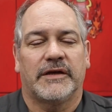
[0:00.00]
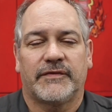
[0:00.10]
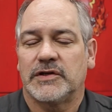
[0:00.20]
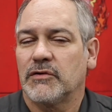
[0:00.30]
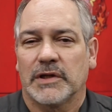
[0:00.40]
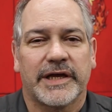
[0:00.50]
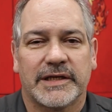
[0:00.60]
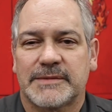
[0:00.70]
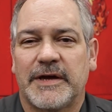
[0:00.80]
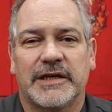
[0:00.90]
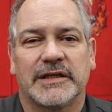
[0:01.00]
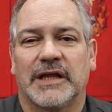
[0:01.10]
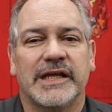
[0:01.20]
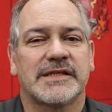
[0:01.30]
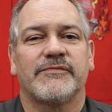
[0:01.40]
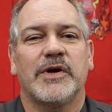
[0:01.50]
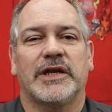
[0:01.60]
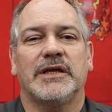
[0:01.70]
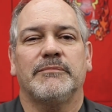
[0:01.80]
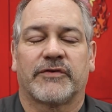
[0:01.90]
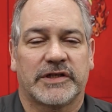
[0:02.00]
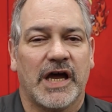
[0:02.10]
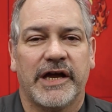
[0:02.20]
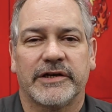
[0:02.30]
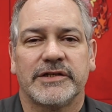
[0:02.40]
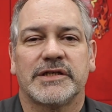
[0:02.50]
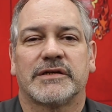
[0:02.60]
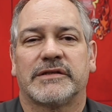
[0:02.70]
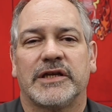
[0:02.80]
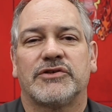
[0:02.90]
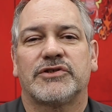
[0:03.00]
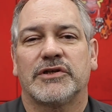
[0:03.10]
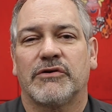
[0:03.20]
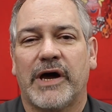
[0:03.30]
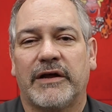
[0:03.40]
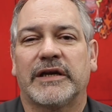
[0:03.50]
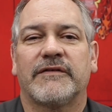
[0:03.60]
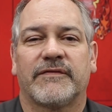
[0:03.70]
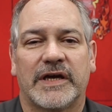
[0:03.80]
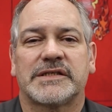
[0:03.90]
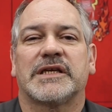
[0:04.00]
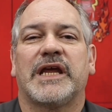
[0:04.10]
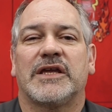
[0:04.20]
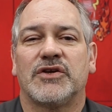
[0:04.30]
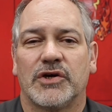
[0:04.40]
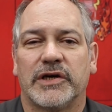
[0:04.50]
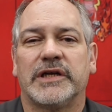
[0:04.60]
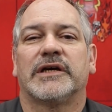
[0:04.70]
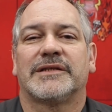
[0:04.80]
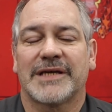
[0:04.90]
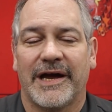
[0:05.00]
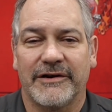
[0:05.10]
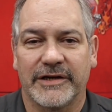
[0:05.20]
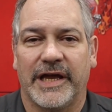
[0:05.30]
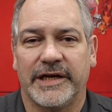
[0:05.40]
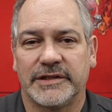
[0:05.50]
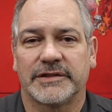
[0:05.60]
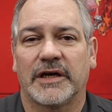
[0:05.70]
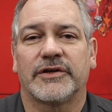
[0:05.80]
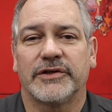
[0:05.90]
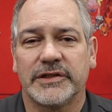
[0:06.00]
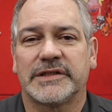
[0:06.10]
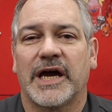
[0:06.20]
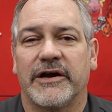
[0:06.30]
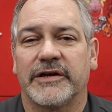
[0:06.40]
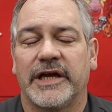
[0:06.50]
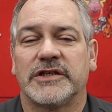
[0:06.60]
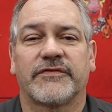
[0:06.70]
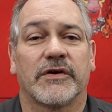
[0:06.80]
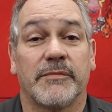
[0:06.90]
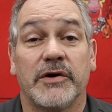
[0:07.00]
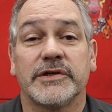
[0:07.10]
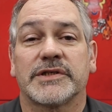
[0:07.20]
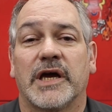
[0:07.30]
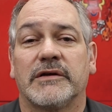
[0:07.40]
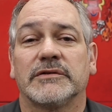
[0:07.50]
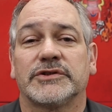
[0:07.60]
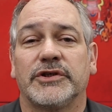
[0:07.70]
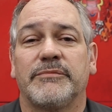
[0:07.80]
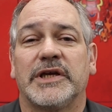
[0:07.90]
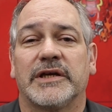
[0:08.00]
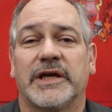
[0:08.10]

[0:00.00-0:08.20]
If you don't like spending lots of money for tires, then you should go out and invest in a good tire gauge. A good tire gauge for a motorcycle should be a